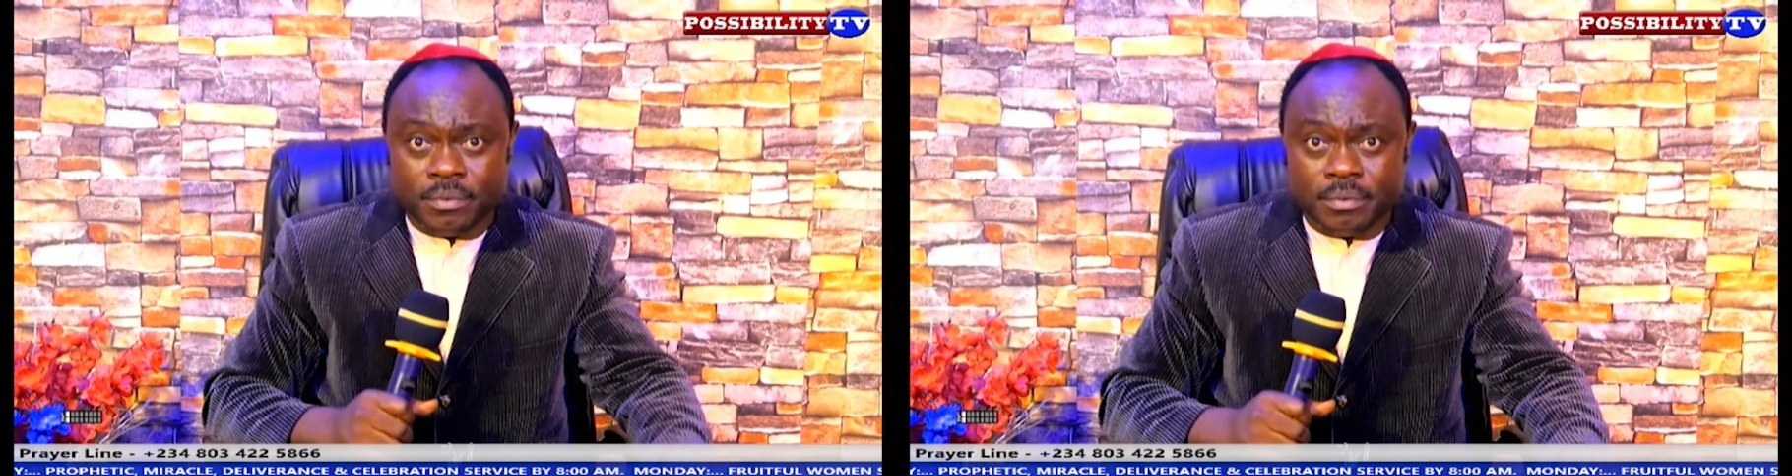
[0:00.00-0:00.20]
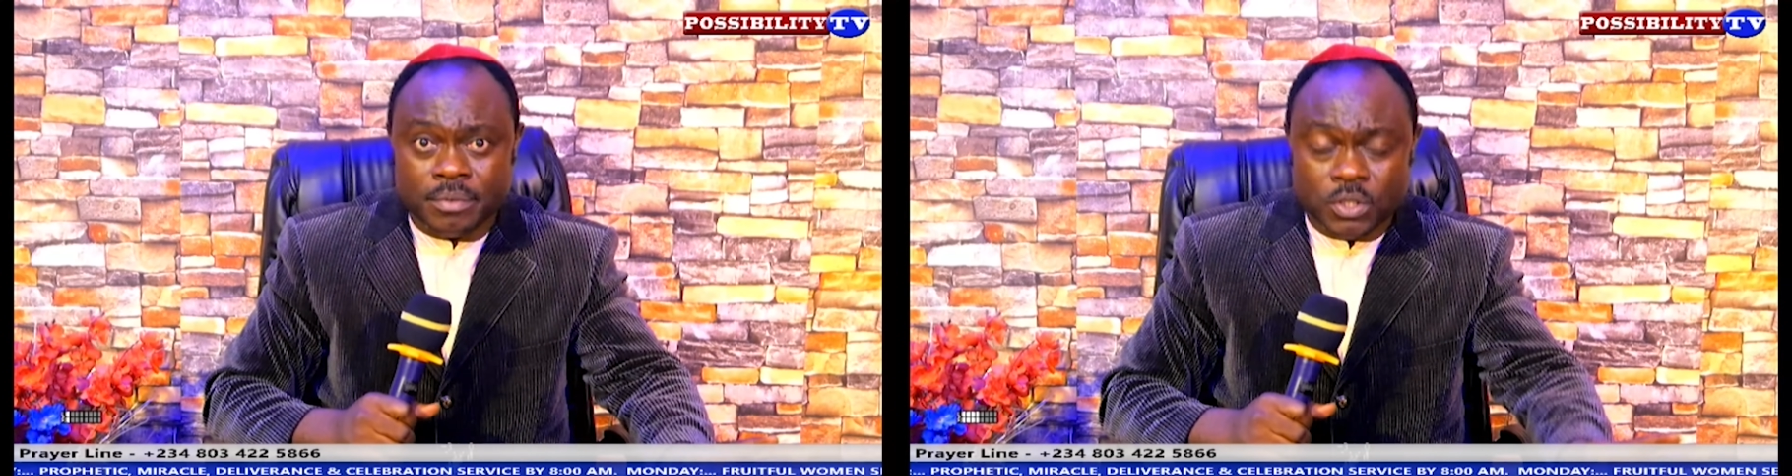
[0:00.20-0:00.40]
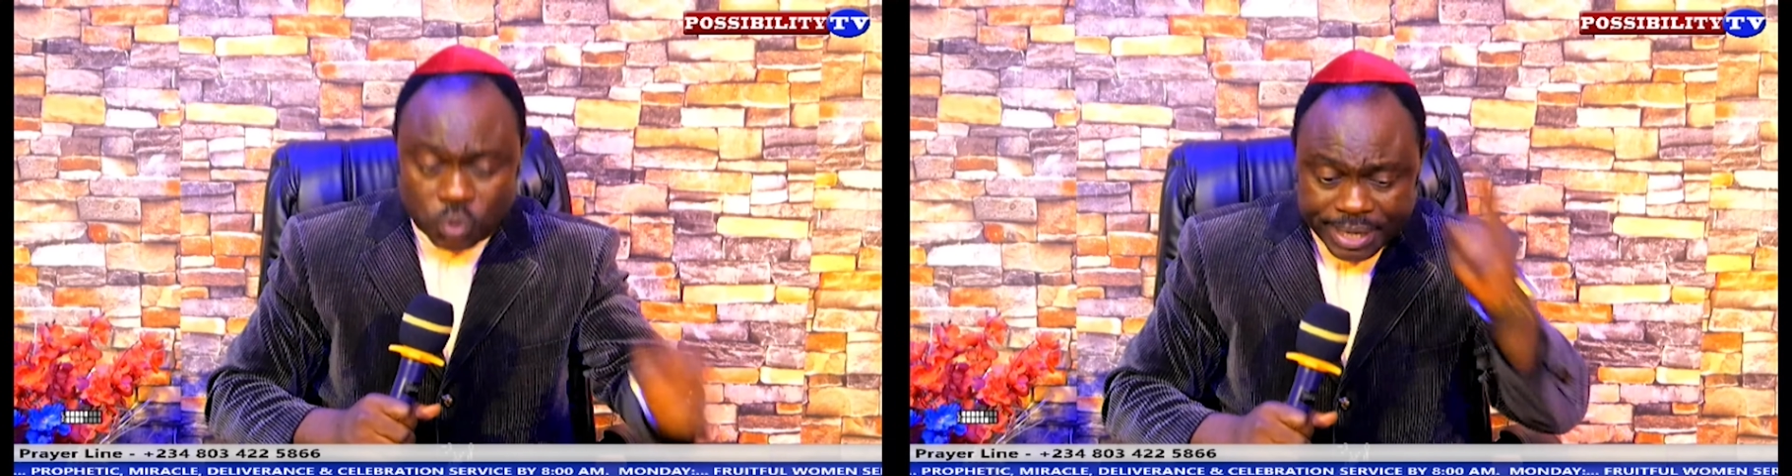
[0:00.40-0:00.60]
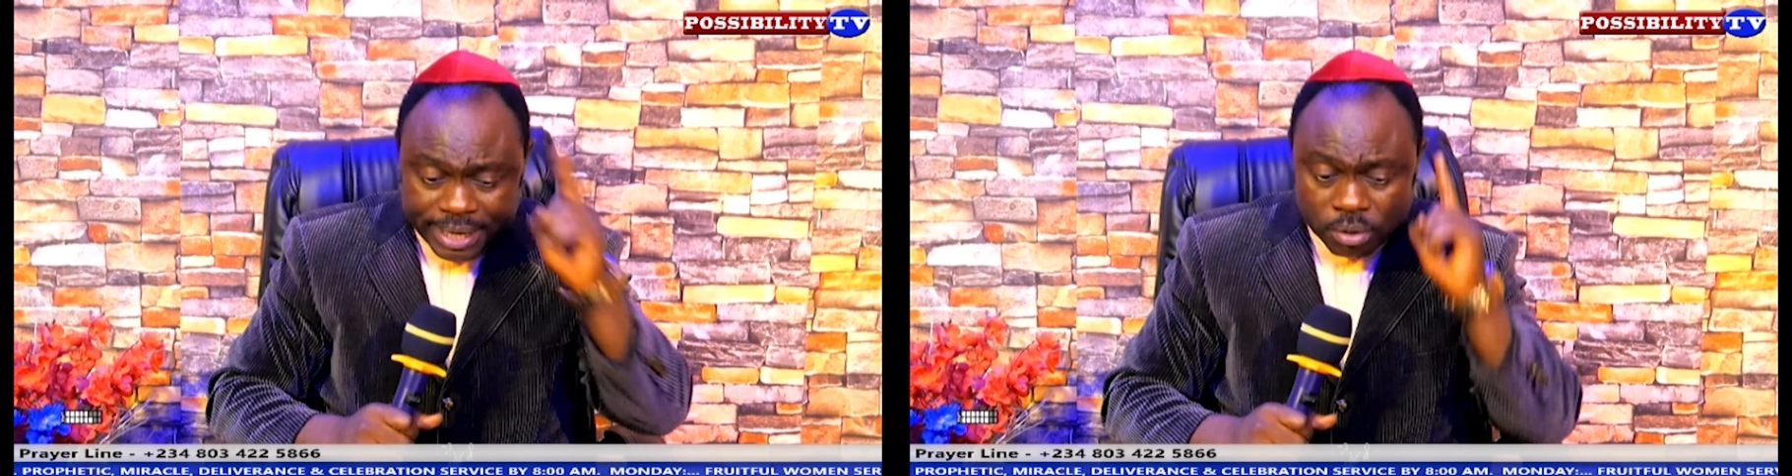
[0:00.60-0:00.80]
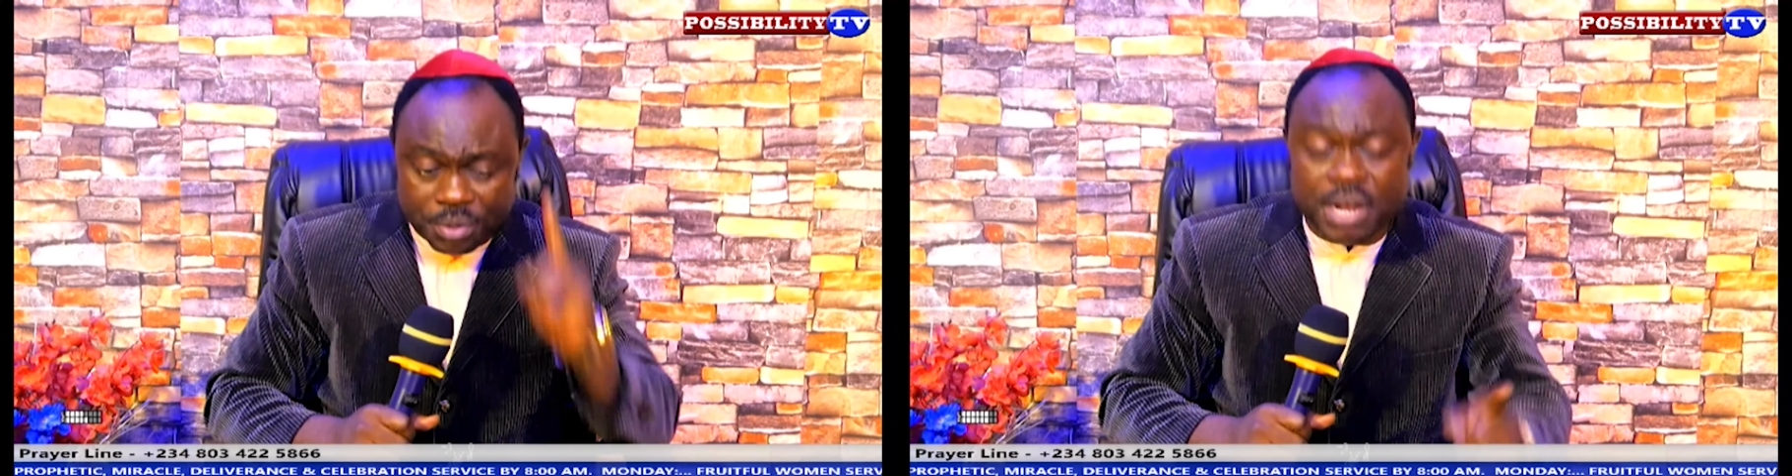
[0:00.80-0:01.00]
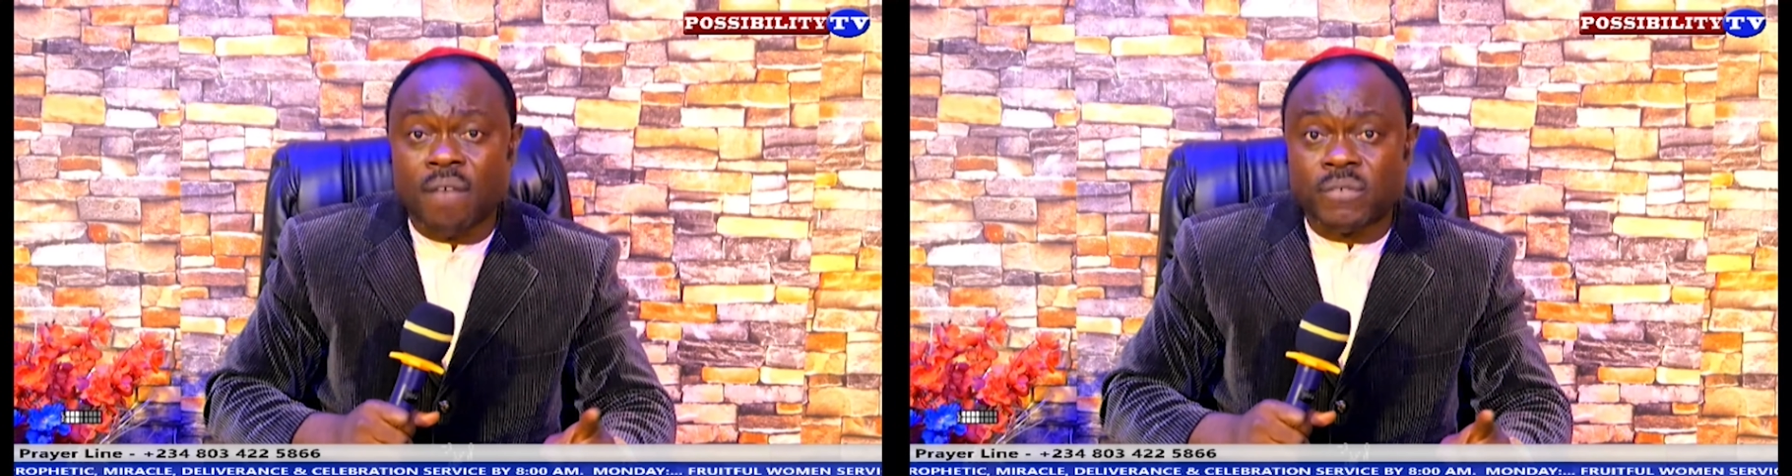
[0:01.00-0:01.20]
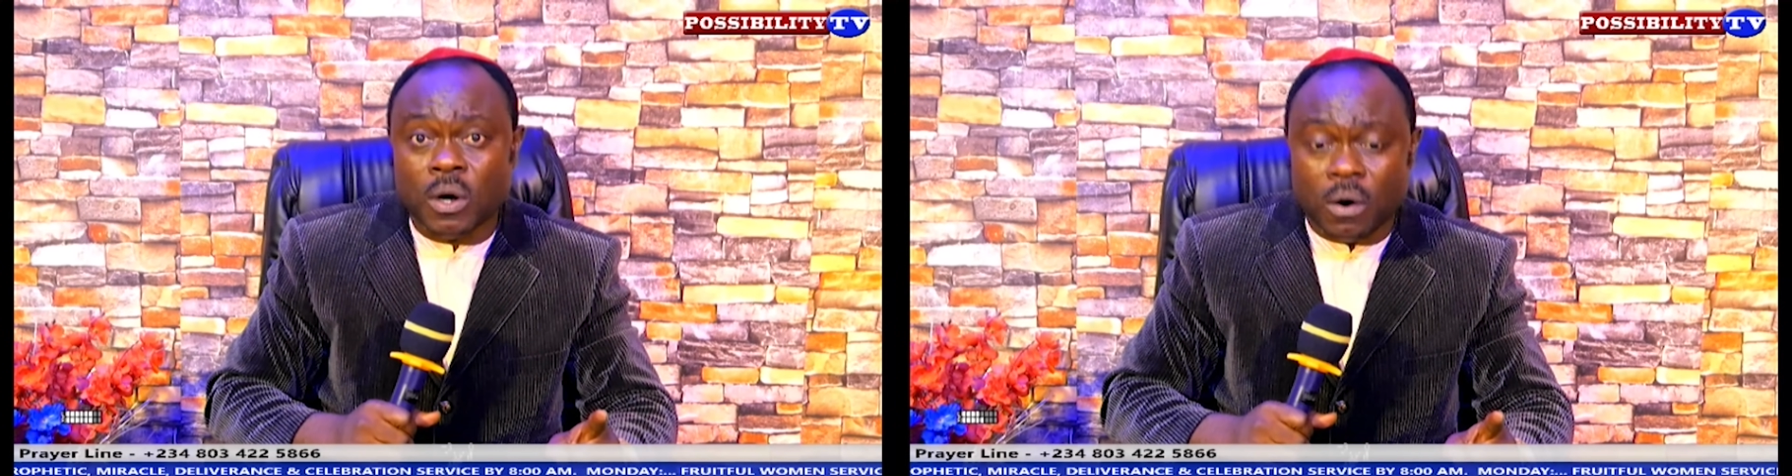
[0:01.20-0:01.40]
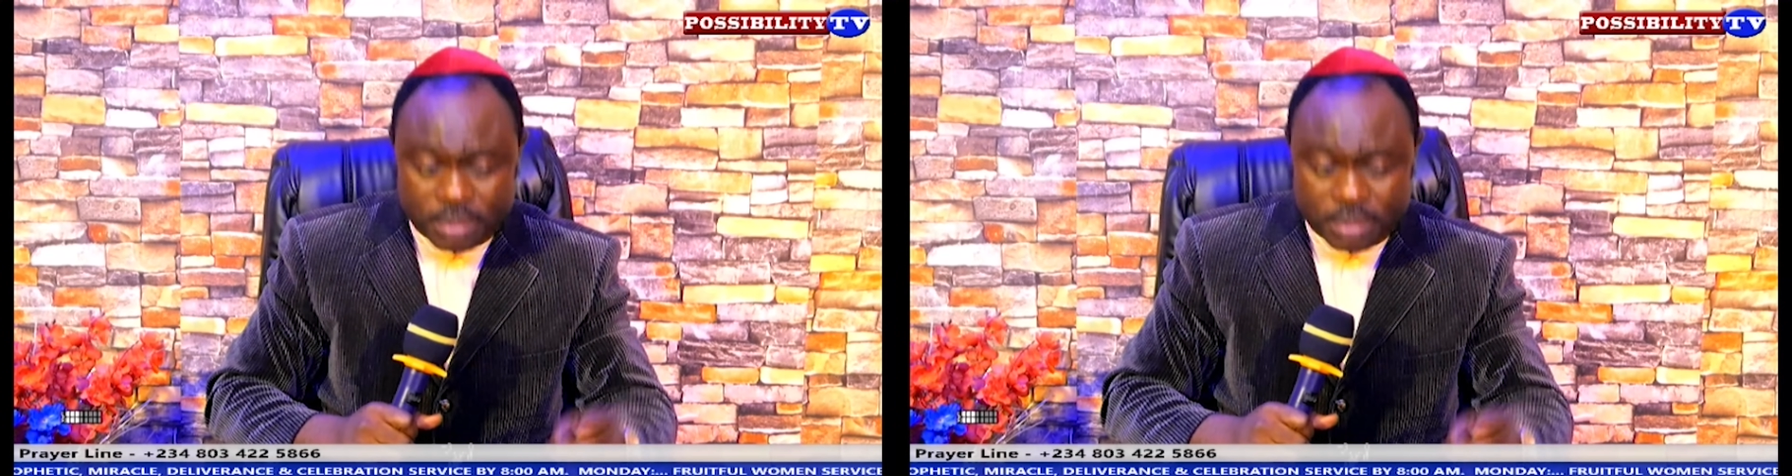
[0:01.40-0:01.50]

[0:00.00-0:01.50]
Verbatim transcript: to the glory of God.